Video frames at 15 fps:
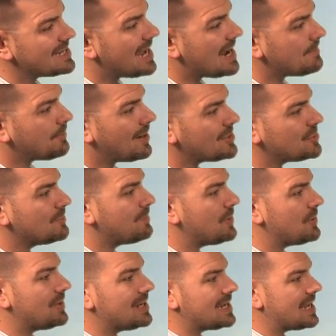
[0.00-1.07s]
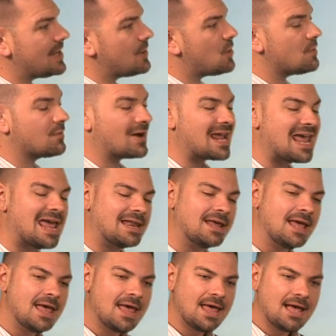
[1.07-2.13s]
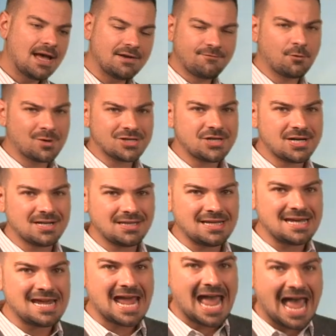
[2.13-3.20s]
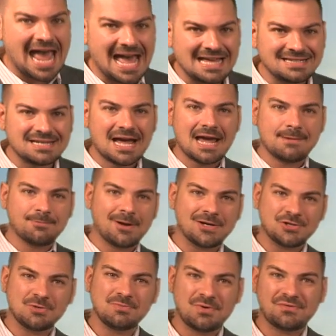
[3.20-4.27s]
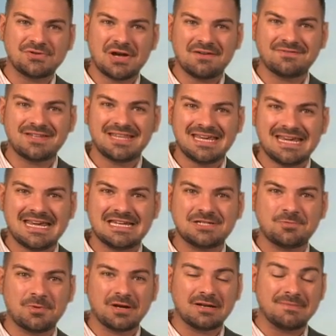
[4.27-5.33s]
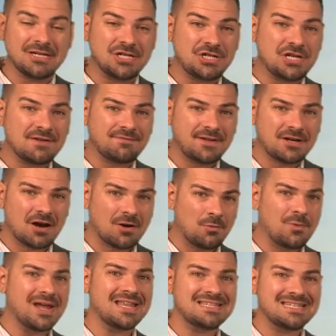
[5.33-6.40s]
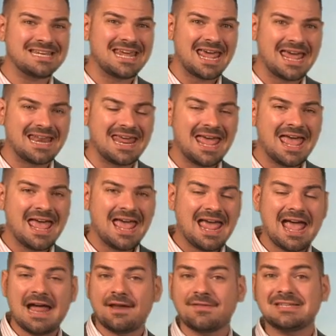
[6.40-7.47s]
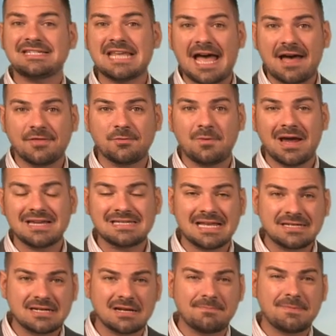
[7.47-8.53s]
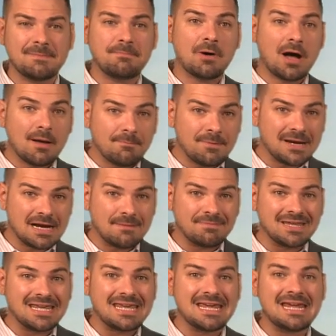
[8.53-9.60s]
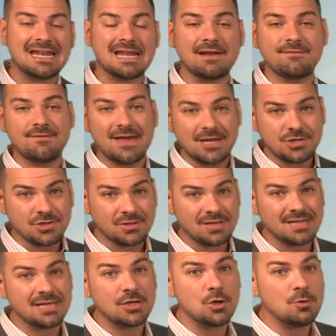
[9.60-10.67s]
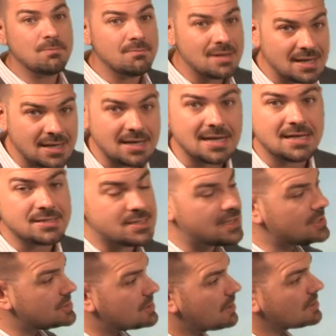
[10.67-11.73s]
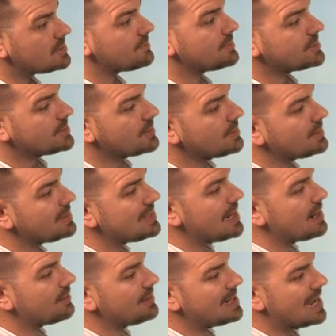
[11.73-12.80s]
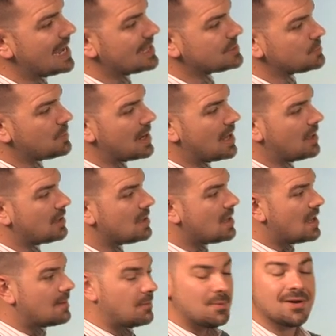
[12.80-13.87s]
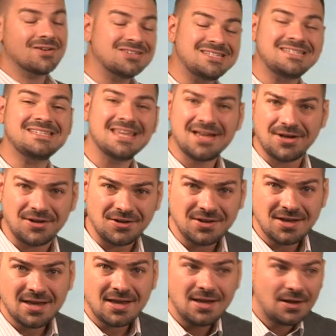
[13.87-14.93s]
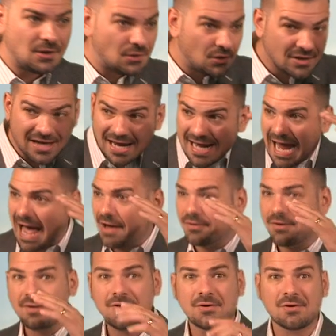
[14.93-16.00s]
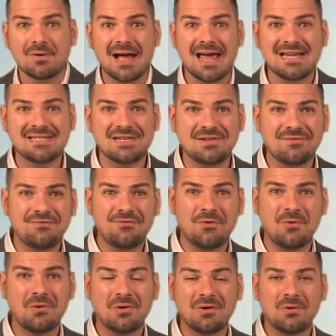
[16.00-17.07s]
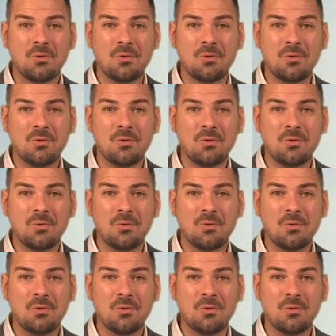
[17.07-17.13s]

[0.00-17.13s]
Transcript: to high pressure building in overhead. Unfortunately, as high pressure moves off to the east, we're going to be shifting our winds again out of the southwest. That's going to be pumping up the heat, and eventually the humidity is going to start to return to the area as well. But we are still looking out on the horizon for